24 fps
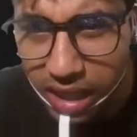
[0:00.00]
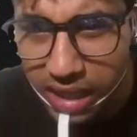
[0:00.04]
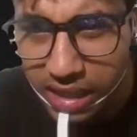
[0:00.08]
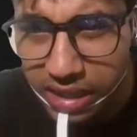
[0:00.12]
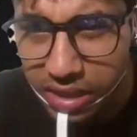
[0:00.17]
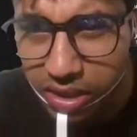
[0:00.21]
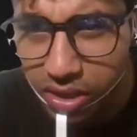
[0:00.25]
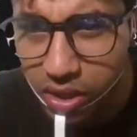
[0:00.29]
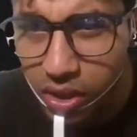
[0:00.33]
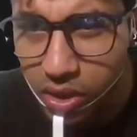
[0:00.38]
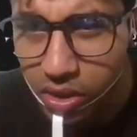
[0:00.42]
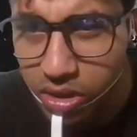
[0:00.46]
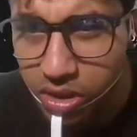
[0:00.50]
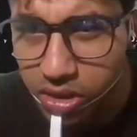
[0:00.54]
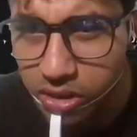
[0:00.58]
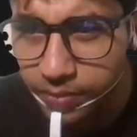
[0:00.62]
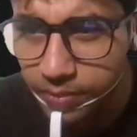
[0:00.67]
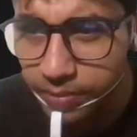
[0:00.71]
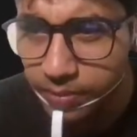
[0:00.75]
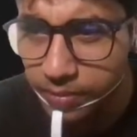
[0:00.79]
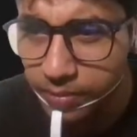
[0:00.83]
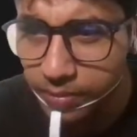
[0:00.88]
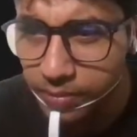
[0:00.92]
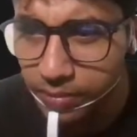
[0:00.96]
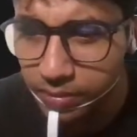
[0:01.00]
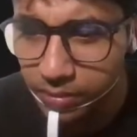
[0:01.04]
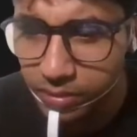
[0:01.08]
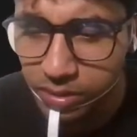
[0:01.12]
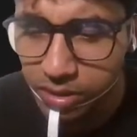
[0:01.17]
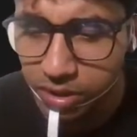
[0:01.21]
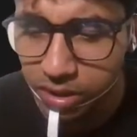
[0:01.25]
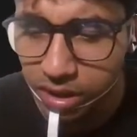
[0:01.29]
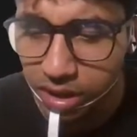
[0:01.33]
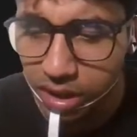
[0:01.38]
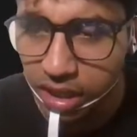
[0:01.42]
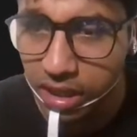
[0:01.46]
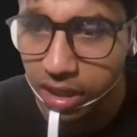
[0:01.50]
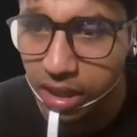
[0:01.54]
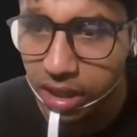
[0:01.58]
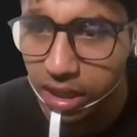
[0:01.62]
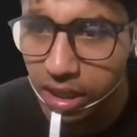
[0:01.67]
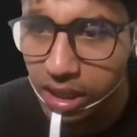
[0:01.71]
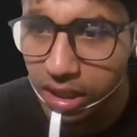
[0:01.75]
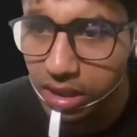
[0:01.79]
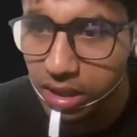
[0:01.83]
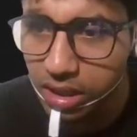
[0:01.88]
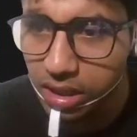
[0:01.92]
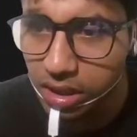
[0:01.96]
write a wrong just like
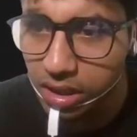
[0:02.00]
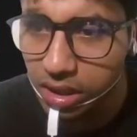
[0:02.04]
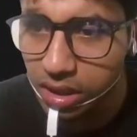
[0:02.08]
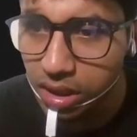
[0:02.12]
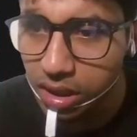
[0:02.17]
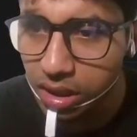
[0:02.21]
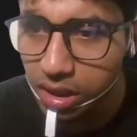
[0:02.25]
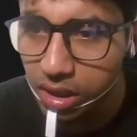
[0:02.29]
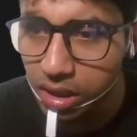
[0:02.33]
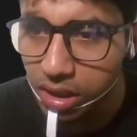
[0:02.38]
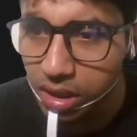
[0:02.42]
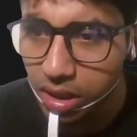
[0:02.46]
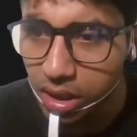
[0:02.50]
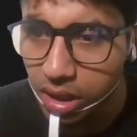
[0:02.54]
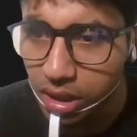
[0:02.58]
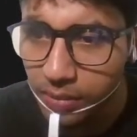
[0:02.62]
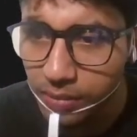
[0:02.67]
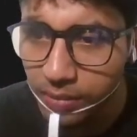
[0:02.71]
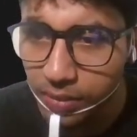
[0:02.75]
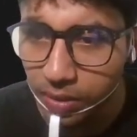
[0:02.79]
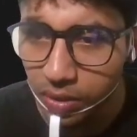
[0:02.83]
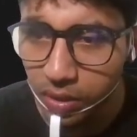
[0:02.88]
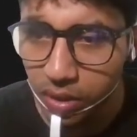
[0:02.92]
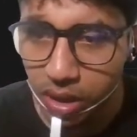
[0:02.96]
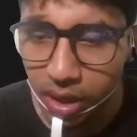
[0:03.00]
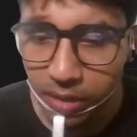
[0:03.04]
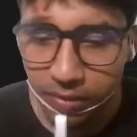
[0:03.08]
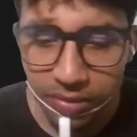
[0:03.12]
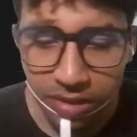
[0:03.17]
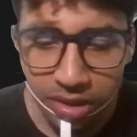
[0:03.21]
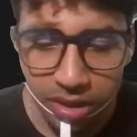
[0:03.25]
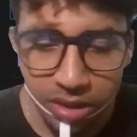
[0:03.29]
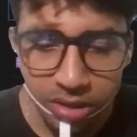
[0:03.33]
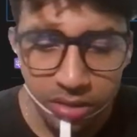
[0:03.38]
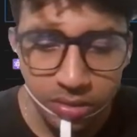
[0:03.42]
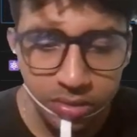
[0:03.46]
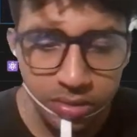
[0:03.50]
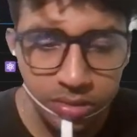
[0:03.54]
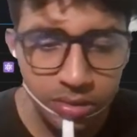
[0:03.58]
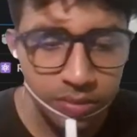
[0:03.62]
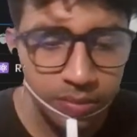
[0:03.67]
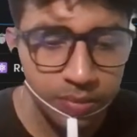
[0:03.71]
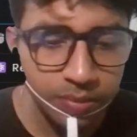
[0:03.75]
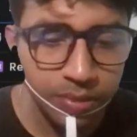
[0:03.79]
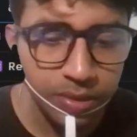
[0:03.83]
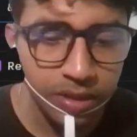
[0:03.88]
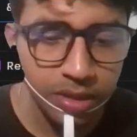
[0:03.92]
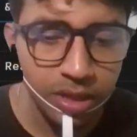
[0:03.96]
I think in programming the
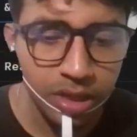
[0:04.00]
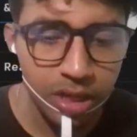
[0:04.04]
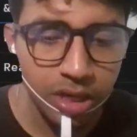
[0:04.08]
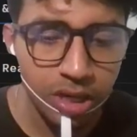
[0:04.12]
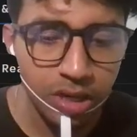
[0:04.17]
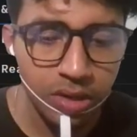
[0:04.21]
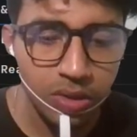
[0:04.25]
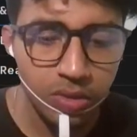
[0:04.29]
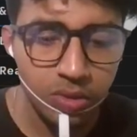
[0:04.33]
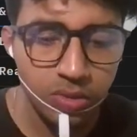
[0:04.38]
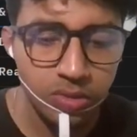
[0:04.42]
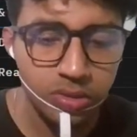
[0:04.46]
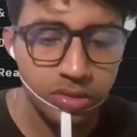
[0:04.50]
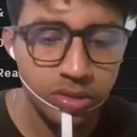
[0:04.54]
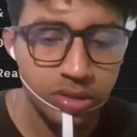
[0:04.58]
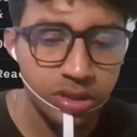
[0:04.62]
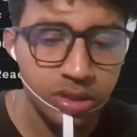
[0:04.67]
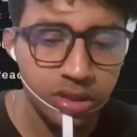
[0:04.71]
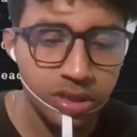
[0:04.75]
PRO.